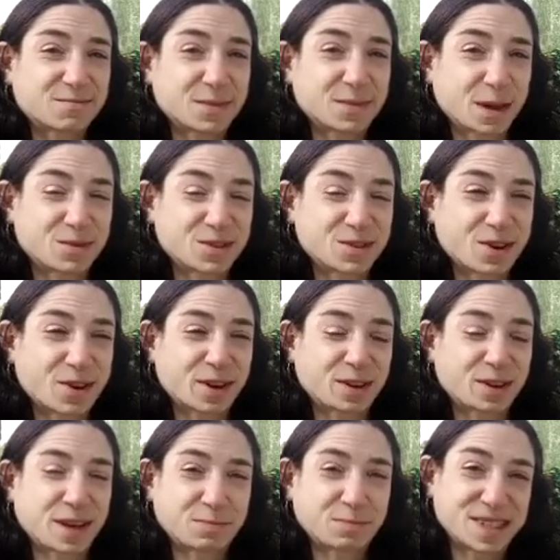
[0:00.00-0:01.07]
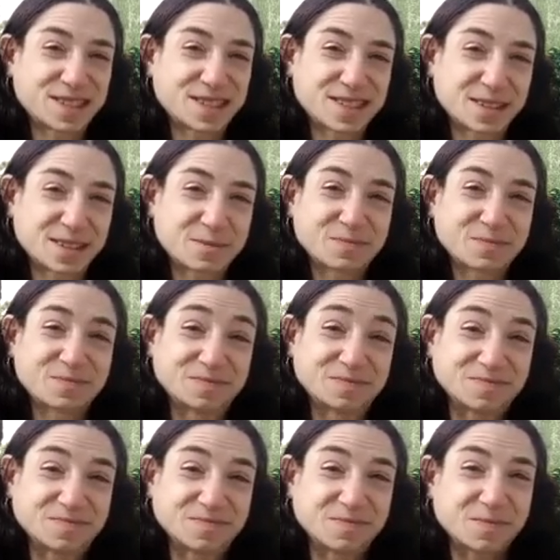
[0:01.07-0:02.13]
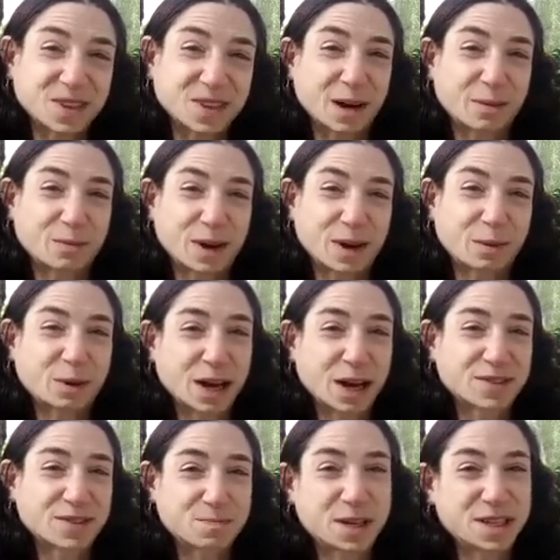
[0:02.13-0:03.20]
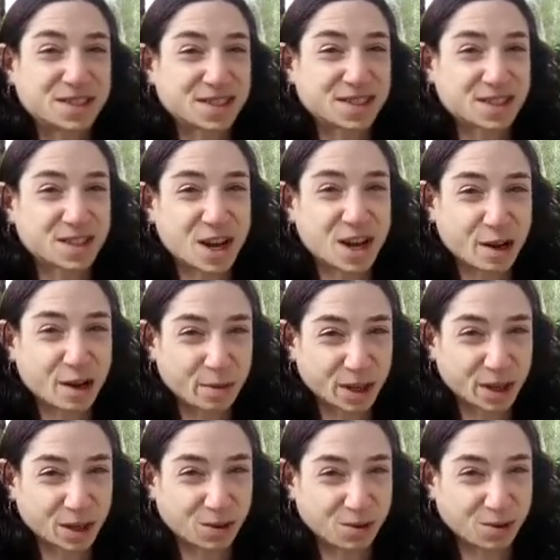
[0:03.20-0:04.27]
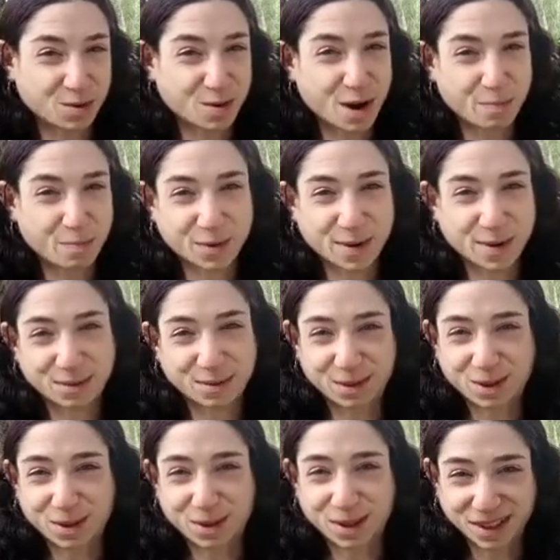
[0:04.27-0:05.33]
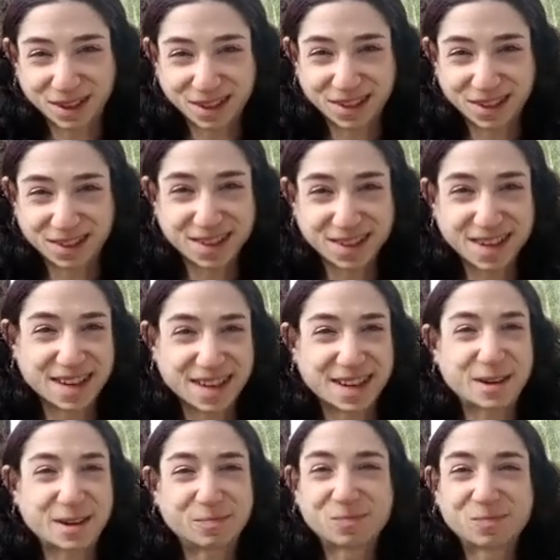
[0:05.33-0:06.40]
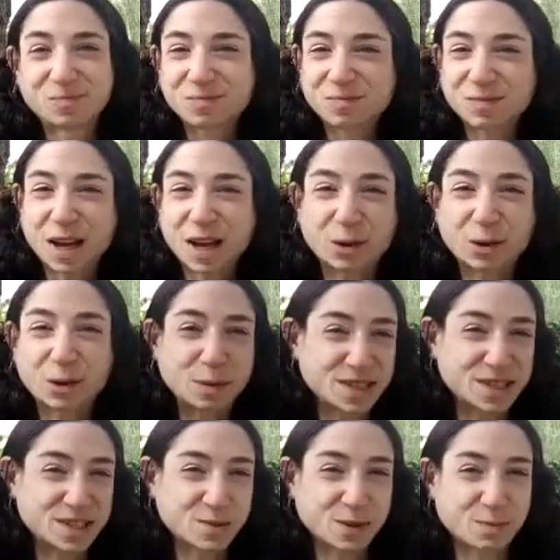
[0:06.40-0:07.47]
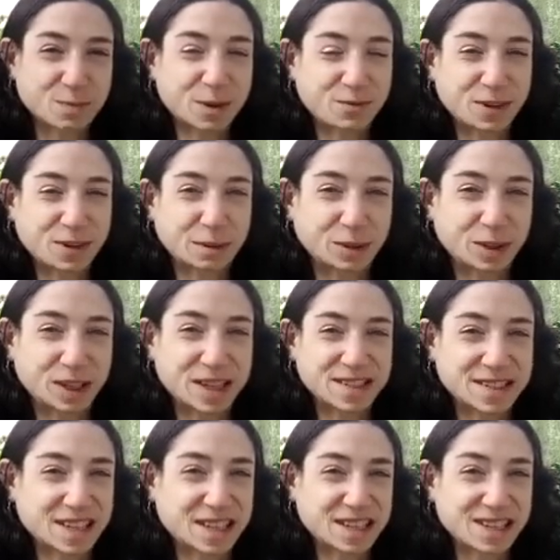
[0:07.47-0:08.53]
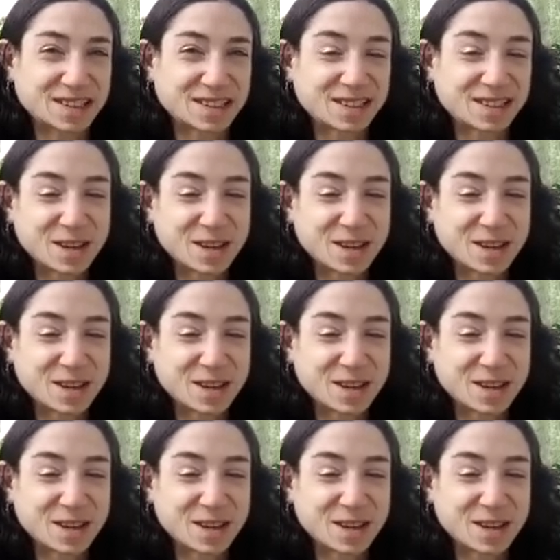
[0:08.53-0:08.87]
I'm sorry, not pizza. I'm kind of a pizza snob. I grew up around New York. I'd make pizza with my family as a kid.